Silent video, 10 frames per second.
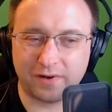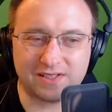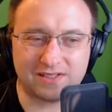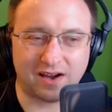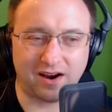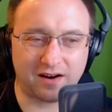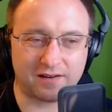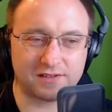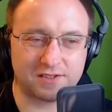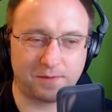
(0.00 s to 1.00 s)
is the
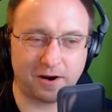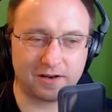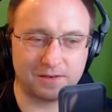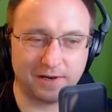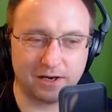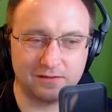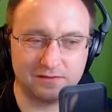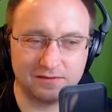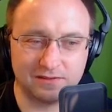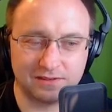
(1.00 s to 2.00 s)
hardest part about
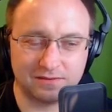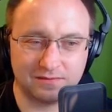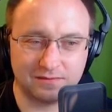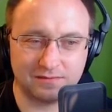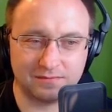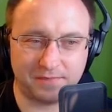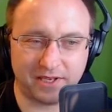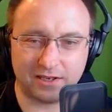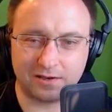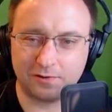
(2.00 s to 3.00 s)

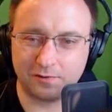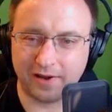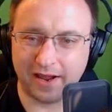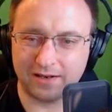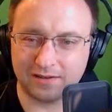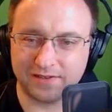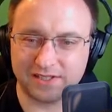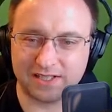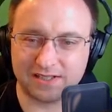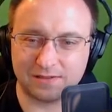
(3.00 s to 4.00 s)
being creative? Is
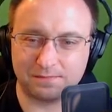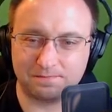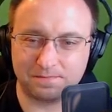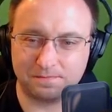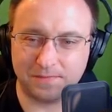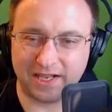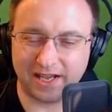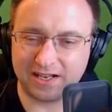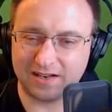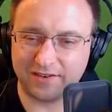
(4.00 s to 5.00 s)
it the
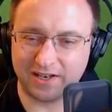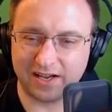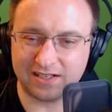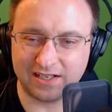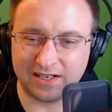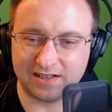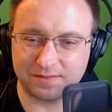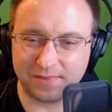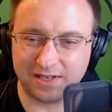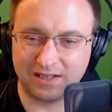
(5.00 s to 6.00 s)
beginning of an idea, the
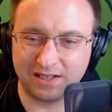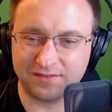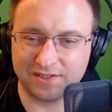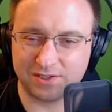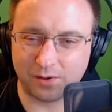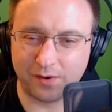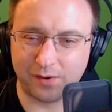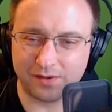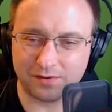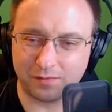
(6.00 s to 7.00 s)
middle of a story, or,
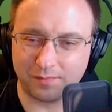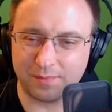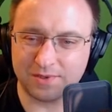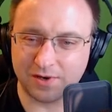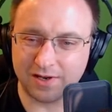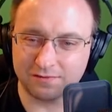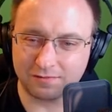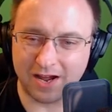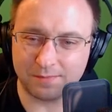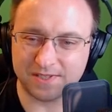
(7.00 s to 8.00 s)
or maybe trying to
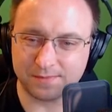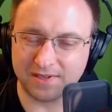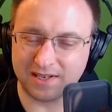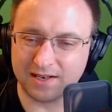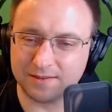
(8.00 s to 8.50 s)
wrap something up?